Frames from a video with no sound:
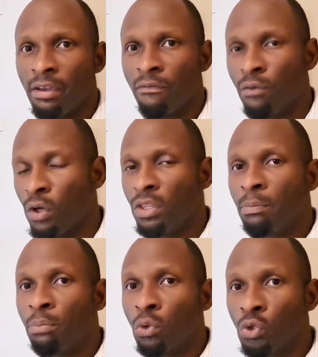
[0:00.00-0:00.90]
for the
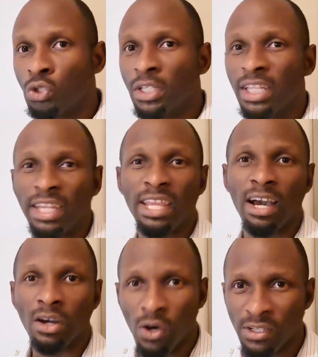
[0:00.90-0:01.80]
pollution that they
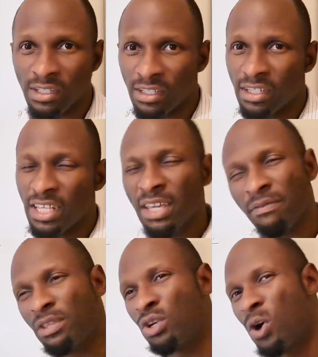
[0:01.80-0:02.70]
are causing.
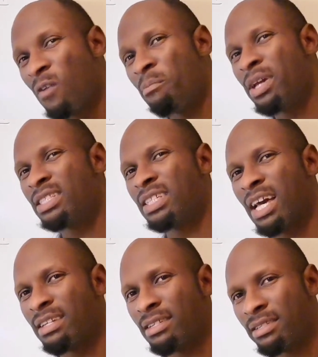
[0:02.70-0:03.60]
If the government
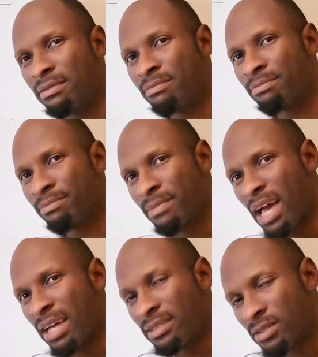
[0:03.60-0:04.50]
can
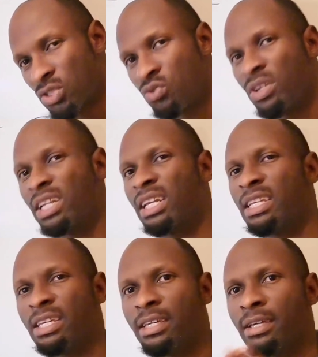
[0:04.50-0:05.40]

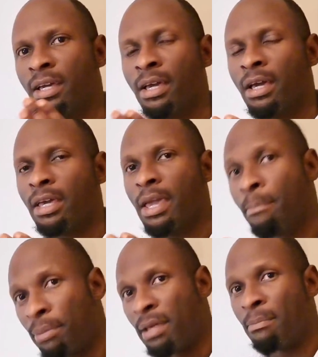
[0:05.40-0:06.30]
strictly
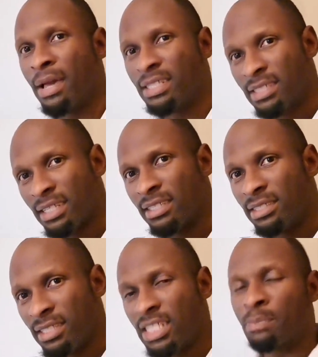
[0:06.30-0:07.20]
implement
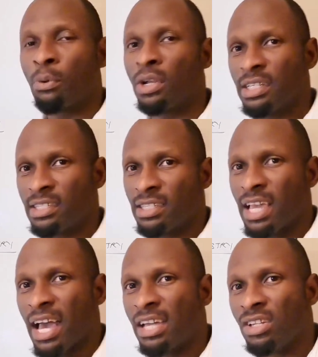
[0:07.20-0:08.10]
this
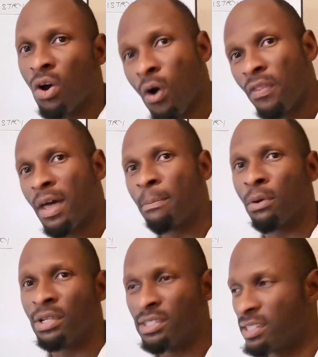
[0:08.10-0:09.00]
policy and other
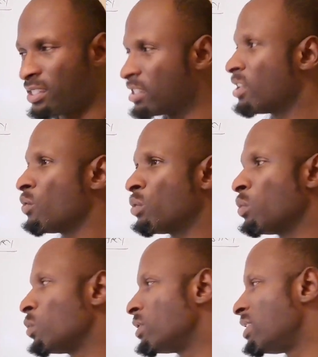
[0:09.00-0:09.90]
policies, we
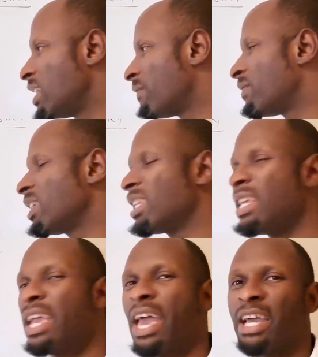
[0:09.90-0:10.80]
will
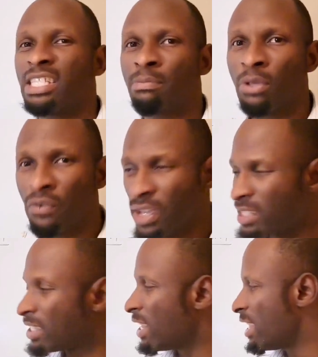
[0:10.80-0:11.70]
definitely
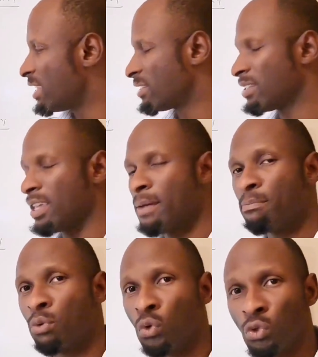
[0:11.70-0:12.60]
experience
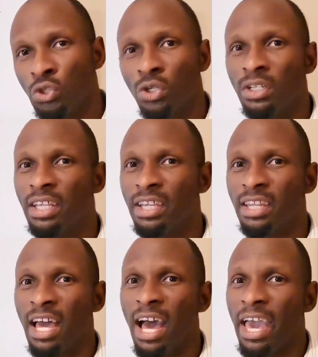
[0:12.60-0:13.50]
lesser pollution
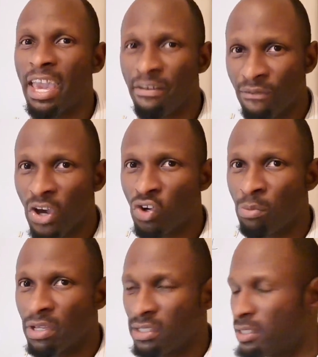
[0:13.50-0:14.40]
in our
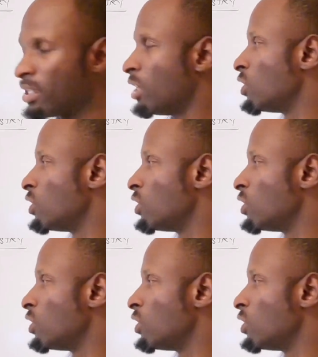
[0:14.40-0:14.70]
environment.